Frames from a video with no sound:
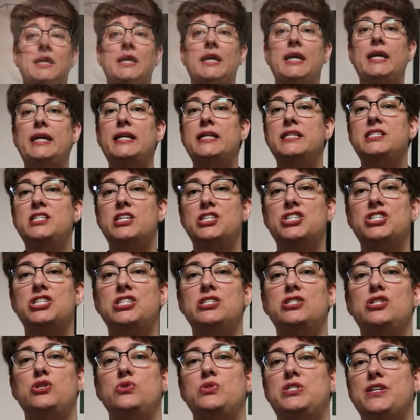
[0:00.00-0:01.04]
In addition
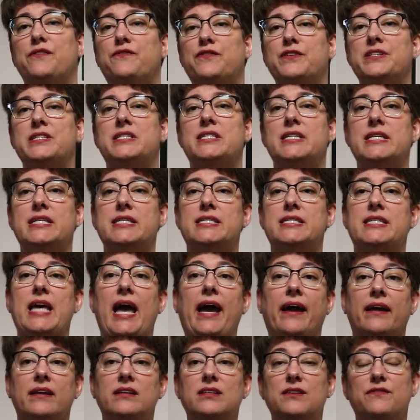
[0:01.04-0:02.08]
to differences
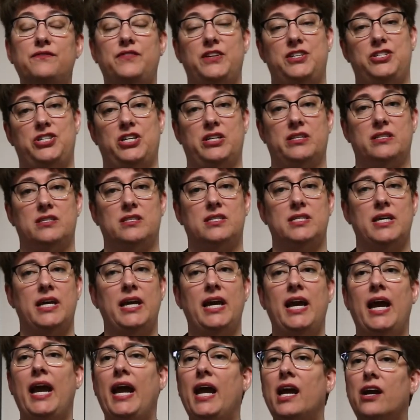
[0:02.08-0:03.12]
and divisions,
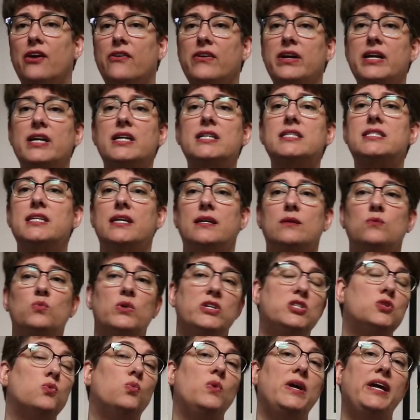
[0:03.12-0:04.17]
areas in
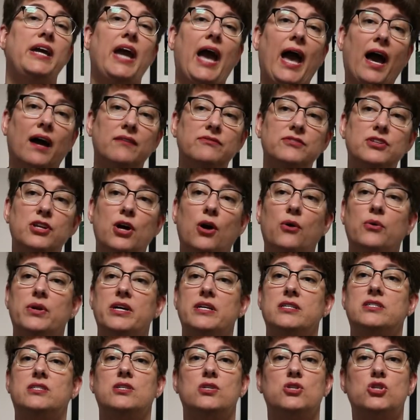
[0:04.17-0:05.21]
which we have
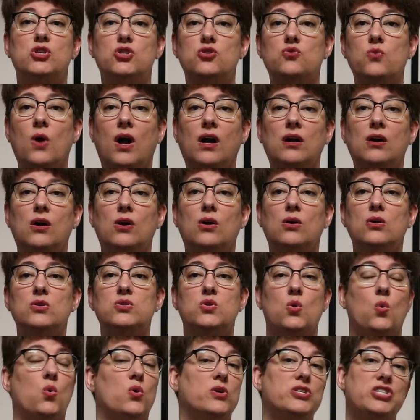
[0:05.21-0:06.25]
noticed struggles
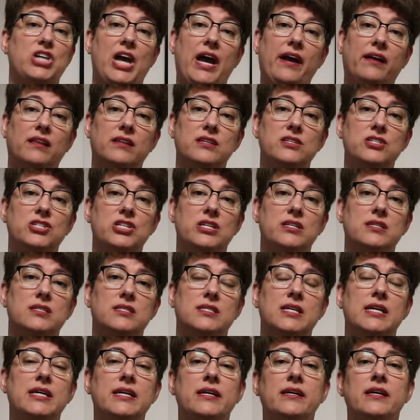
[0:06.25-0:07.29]
or challenges,
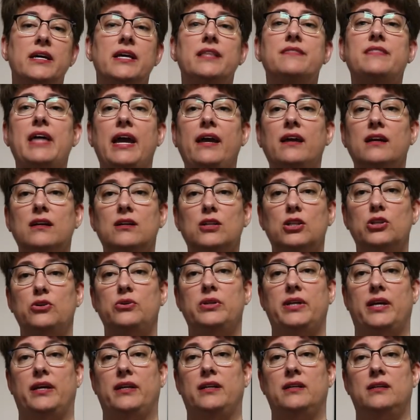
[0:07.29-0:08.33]
they
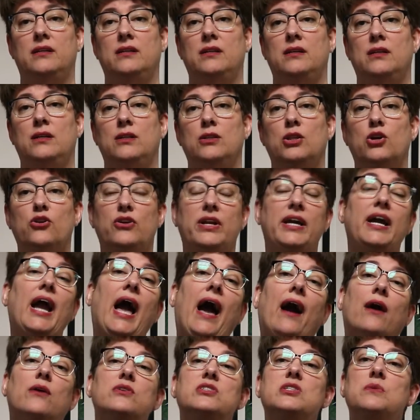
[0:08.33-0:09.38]
included learning
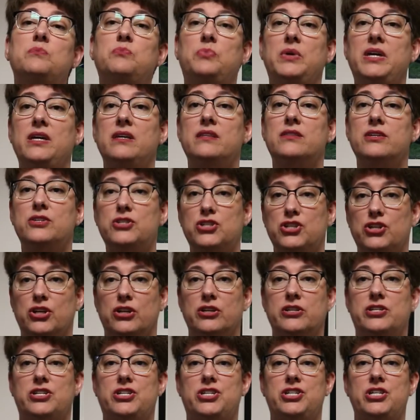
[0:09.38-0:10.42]
how to be the
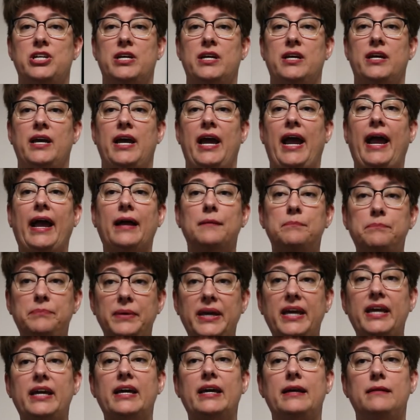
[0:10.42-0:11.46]
church and
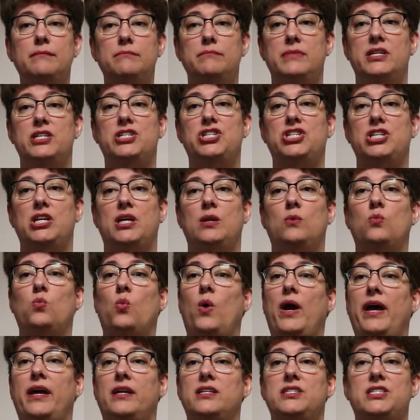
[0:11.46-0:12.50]
be in mission
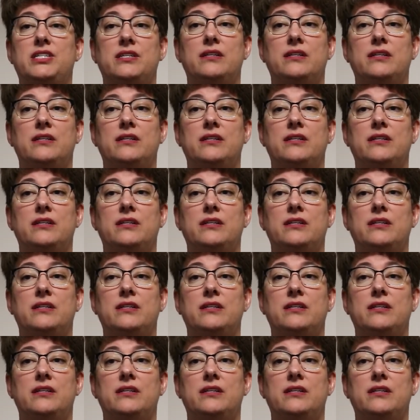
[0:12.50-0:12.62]
when